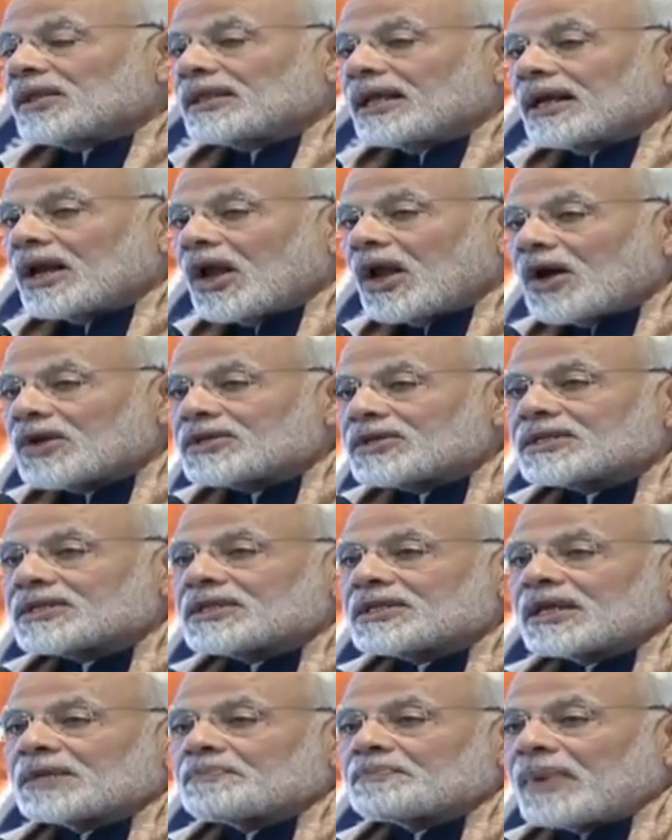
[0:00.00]

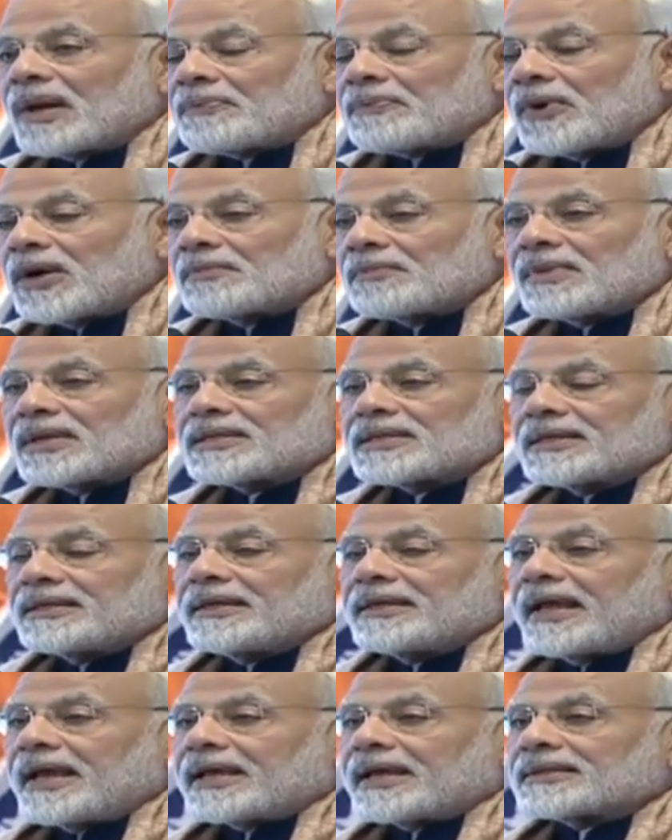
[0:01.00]
Logistic Performance
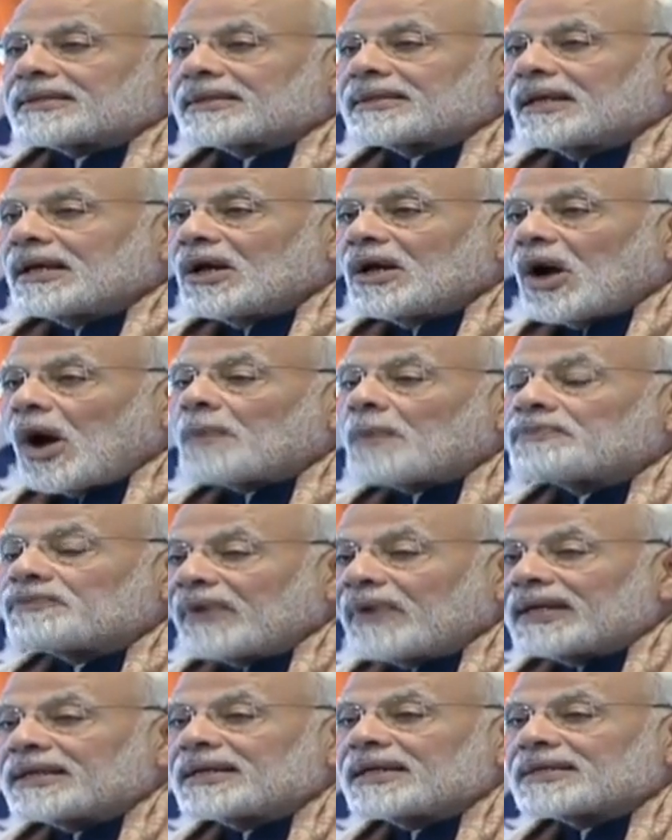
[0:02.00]
Index of
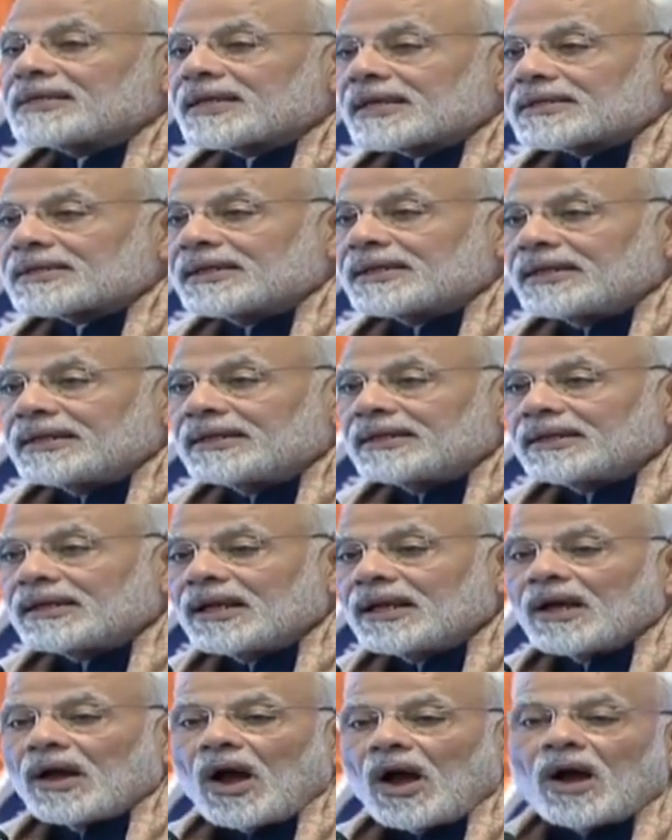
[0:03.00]
2016
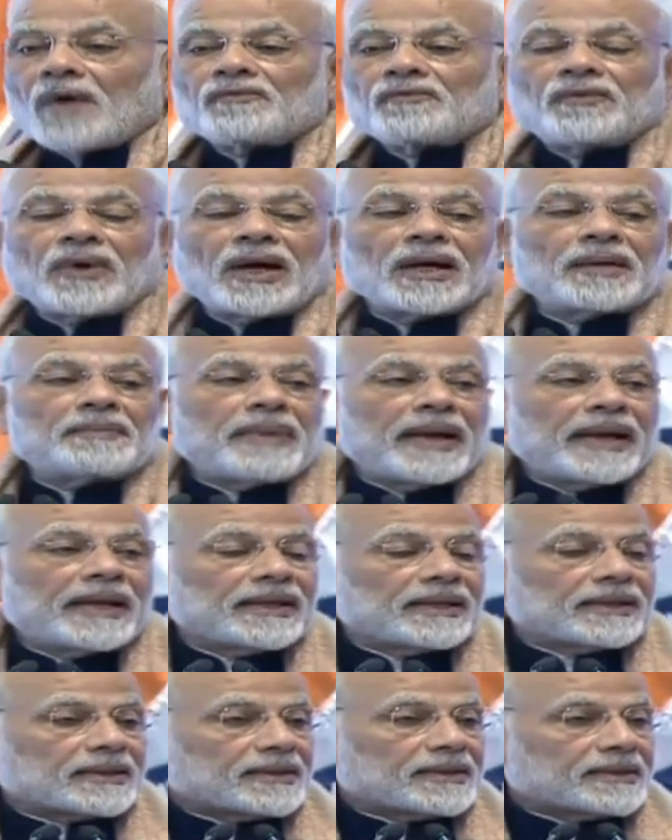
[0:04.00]
of World Bank.
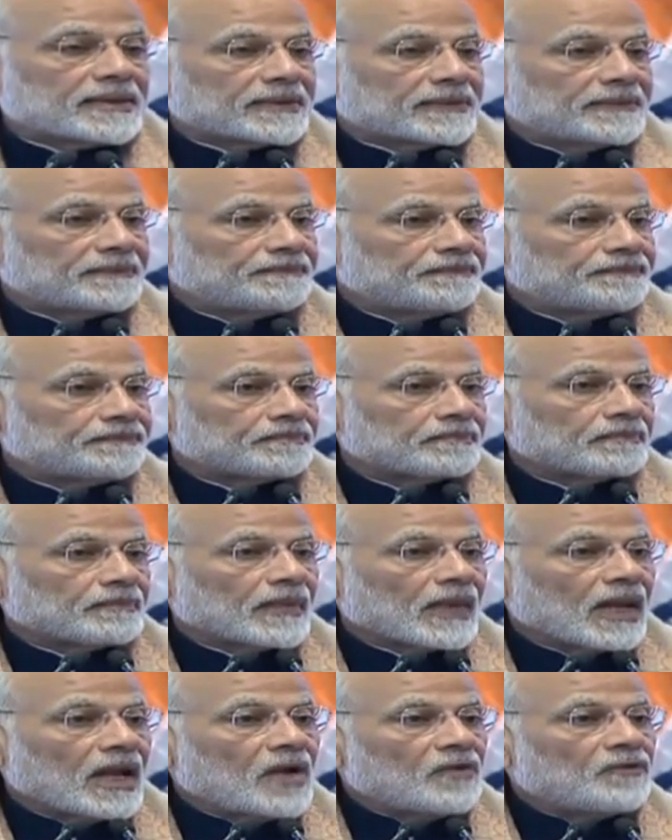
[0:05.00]

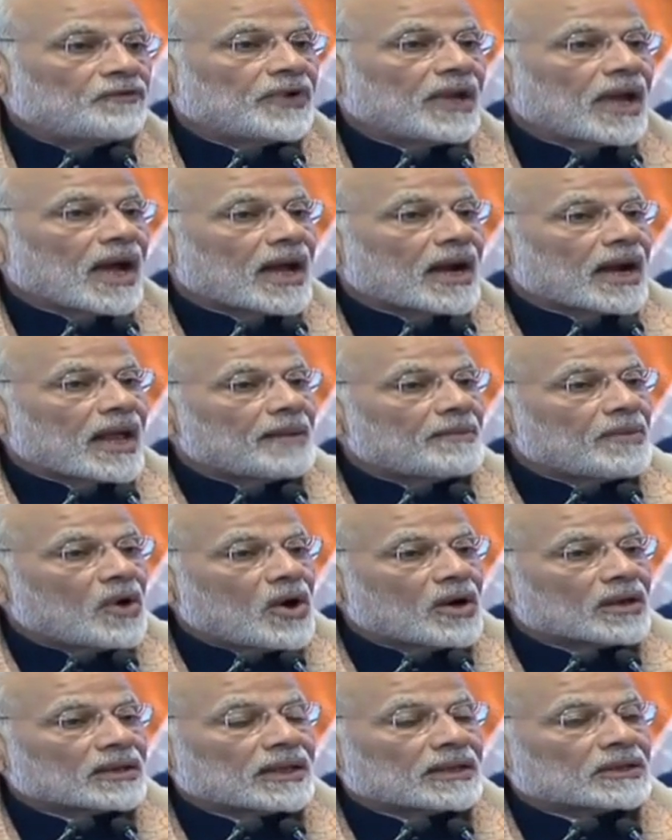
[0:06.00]
We are
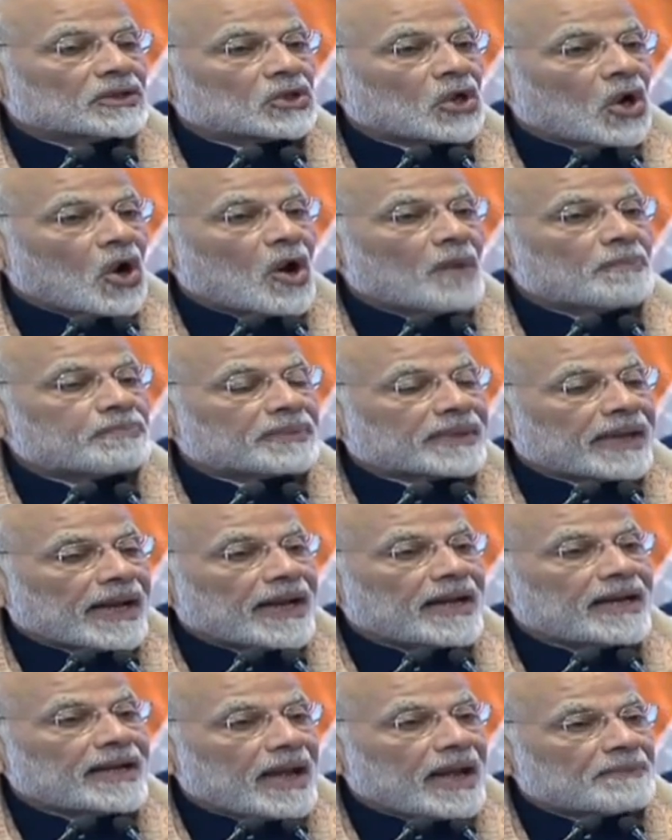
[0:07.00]
among the top
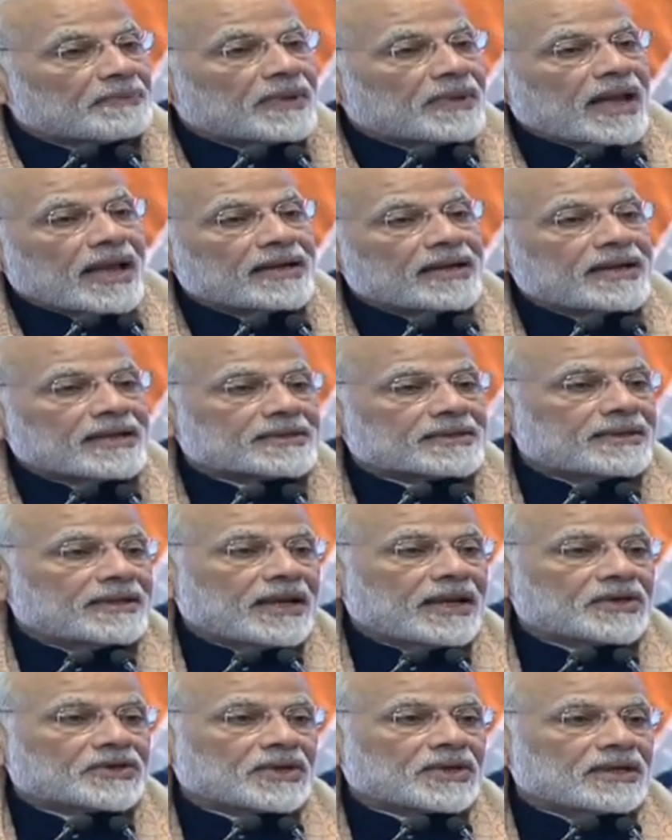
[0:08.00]
10 FDI
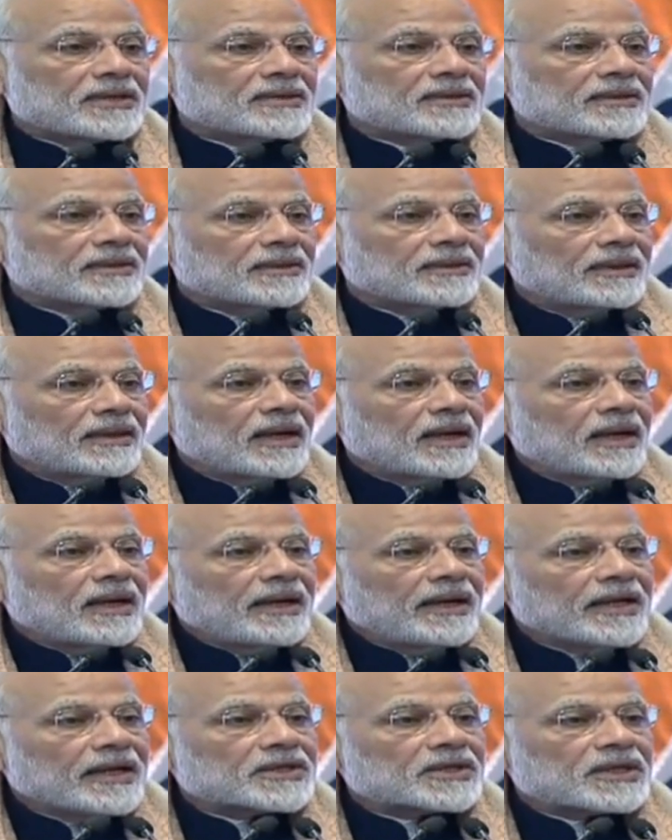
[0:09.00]
destinations
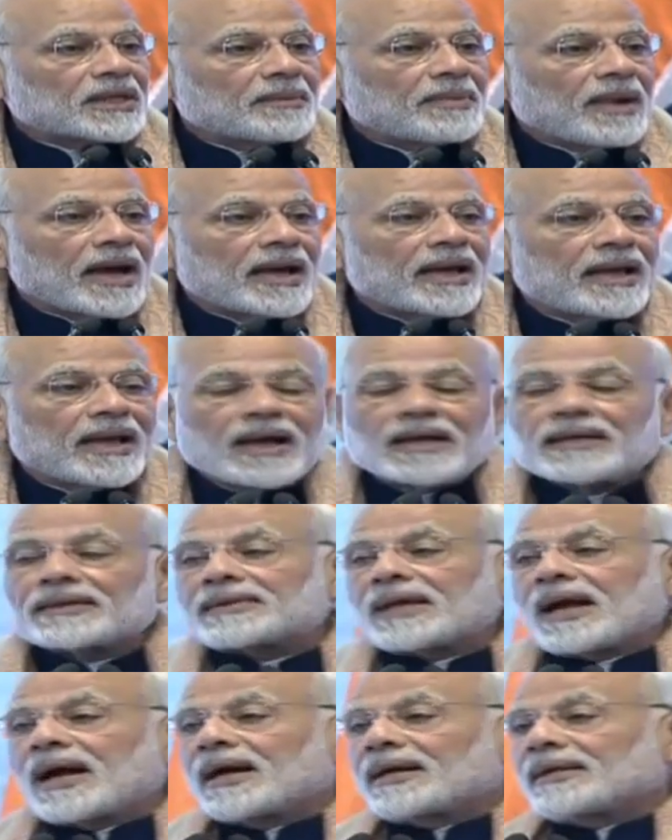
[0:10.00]
listed by
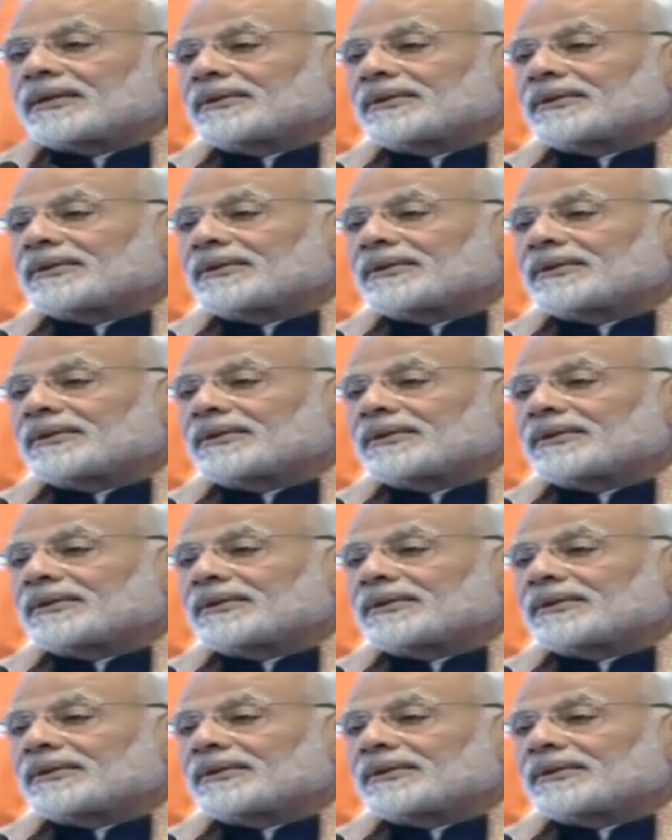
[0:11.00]
UNCTAD,